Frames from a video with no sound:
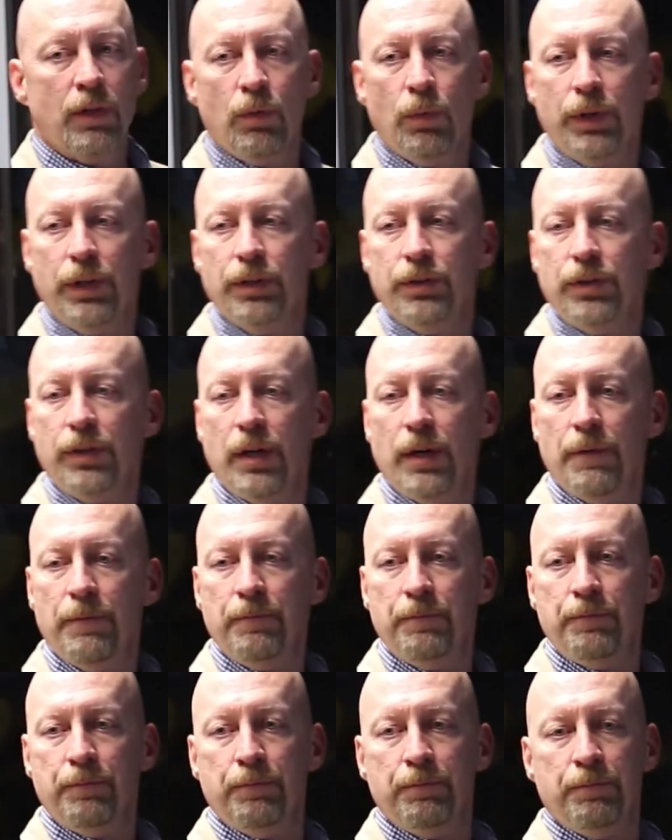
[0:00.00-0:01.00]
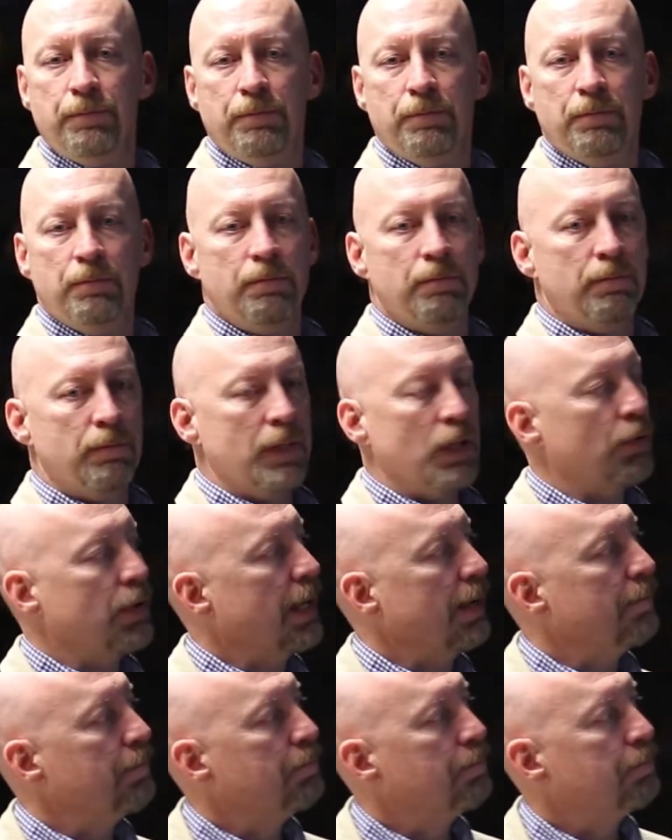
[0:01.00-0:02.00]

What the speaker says: We good to go? Okay.